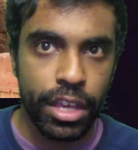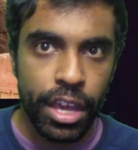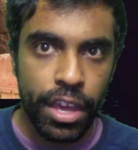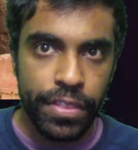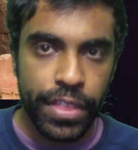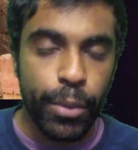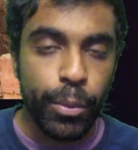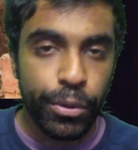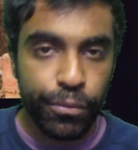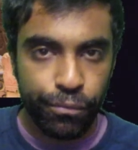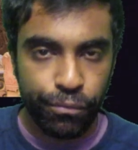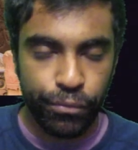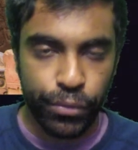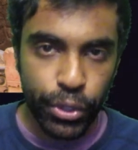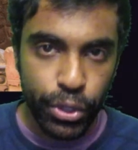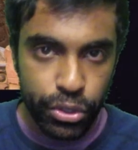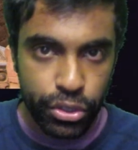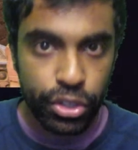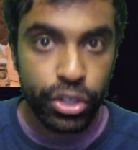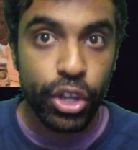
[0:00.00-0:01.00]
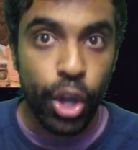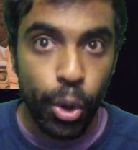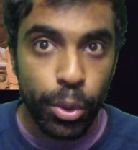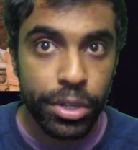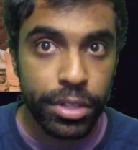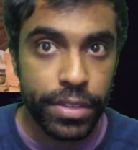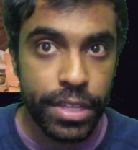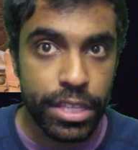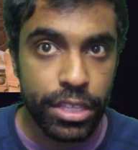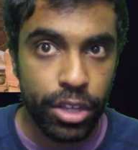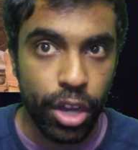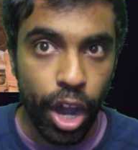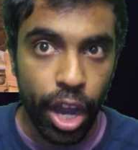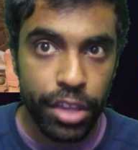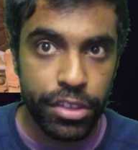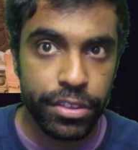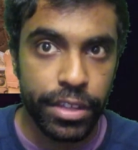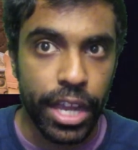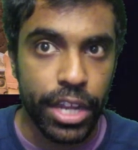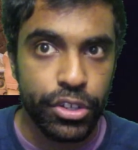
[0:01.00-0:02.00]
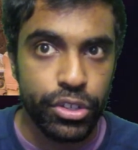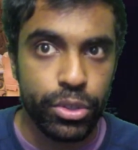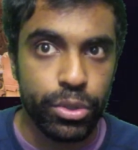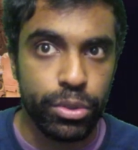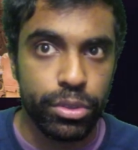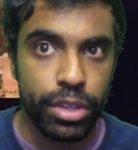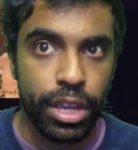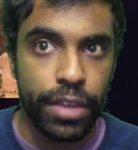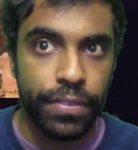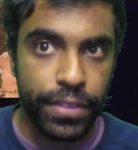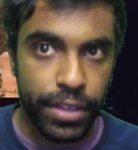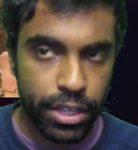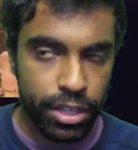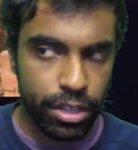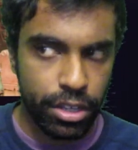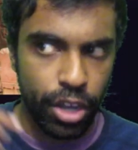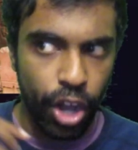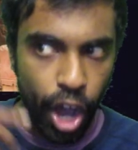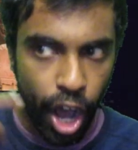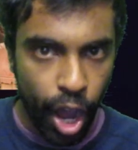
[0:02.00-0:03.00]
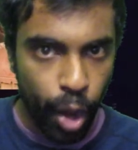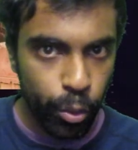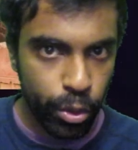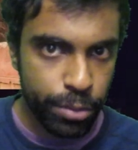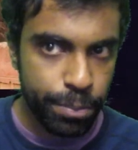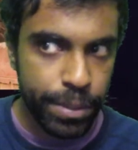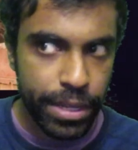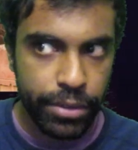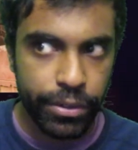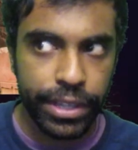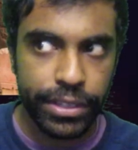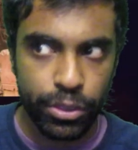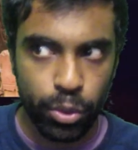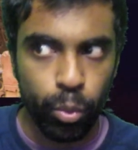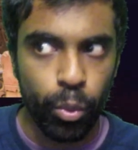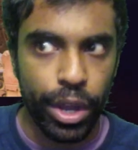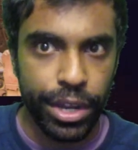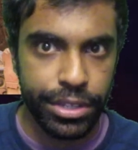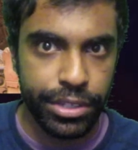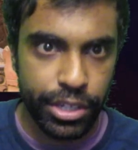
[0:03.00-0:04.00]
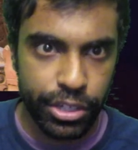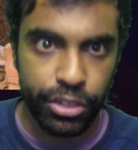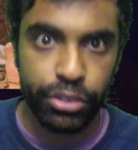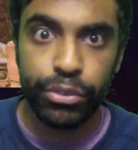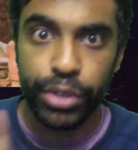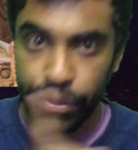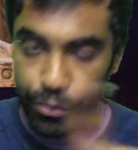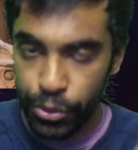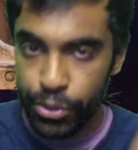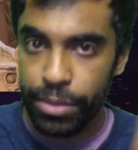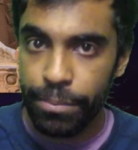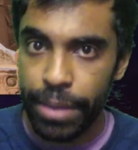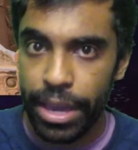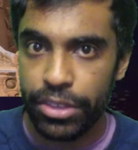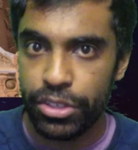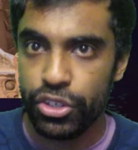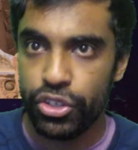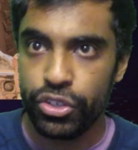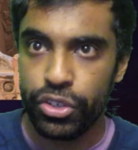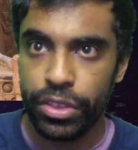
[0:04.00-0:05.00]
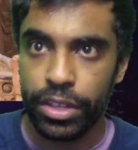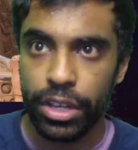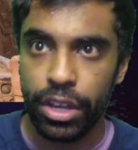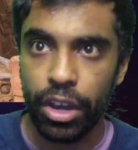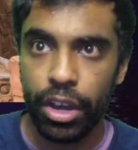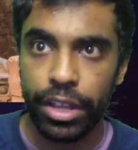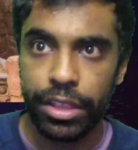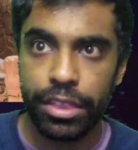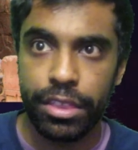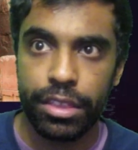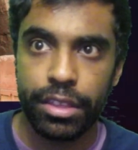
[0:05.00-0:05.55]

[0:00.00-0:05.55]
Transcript: they would first go to these Ka statues, and the Ka would be like the one to deliver the message to the gods.